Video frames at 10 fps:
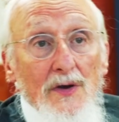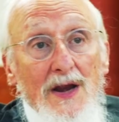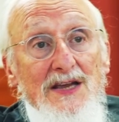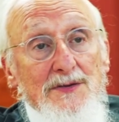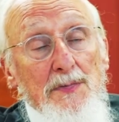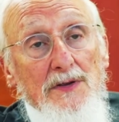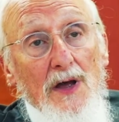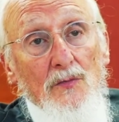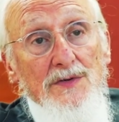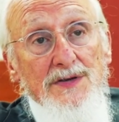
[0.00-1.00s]
it has to be
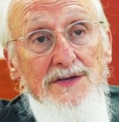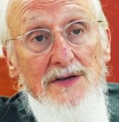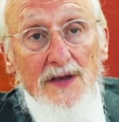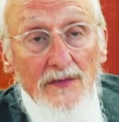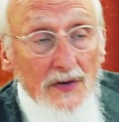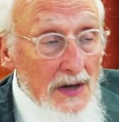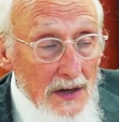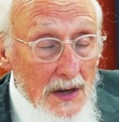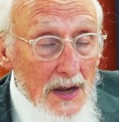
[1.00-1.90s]
done with sensitivity,